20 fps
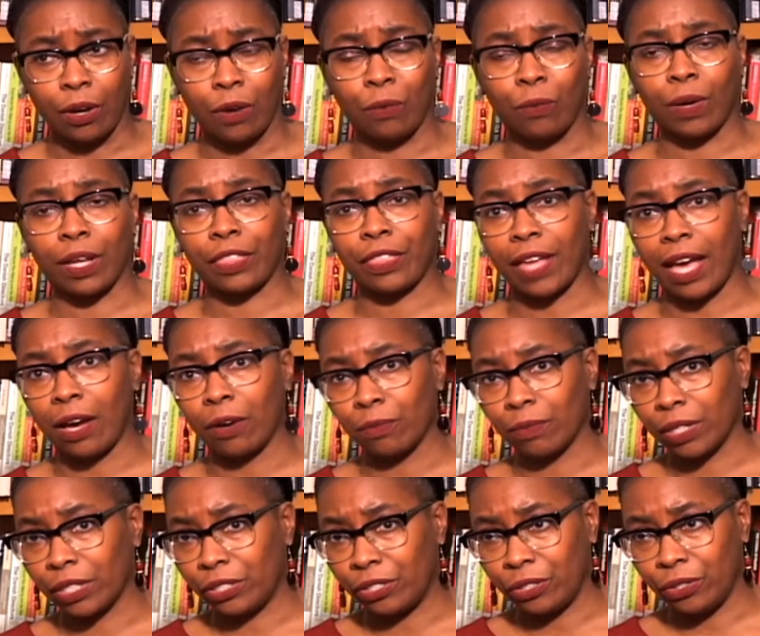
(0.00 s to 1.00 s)
without
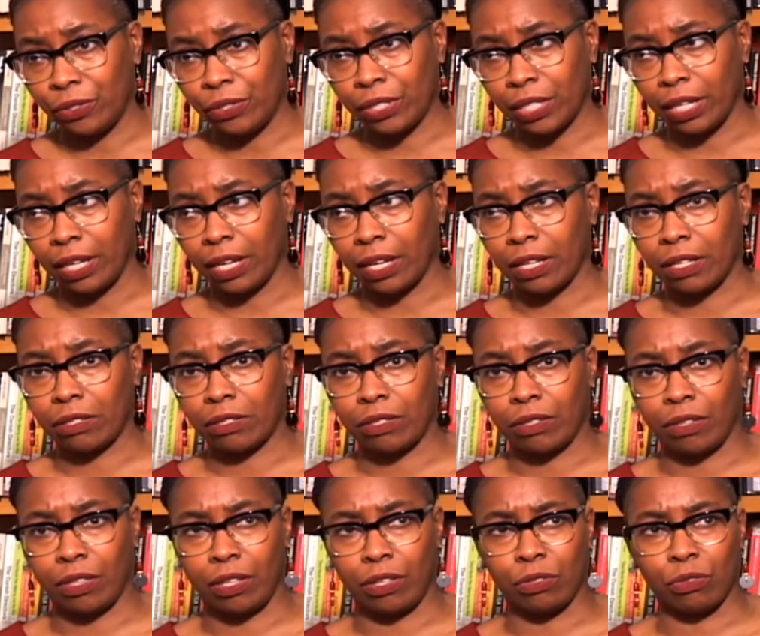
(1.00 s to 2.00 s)
reducing it
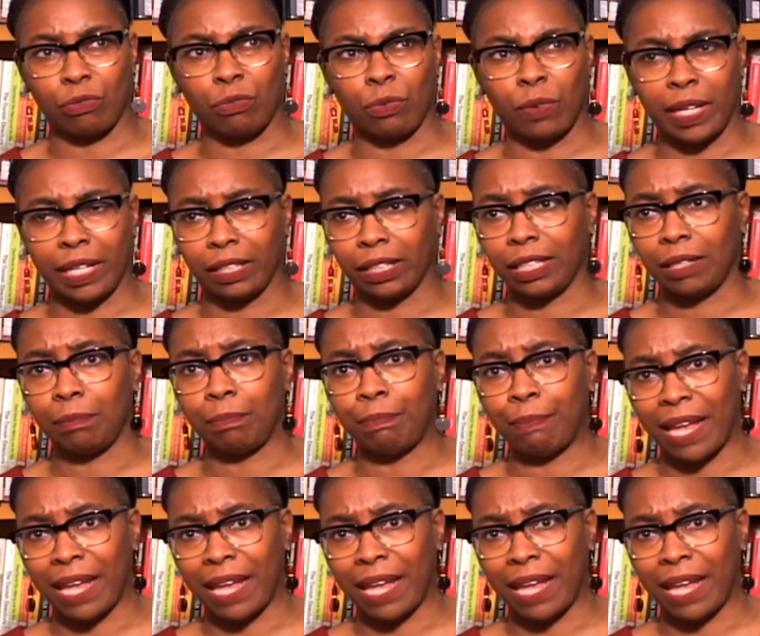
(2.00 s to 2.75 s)
to these really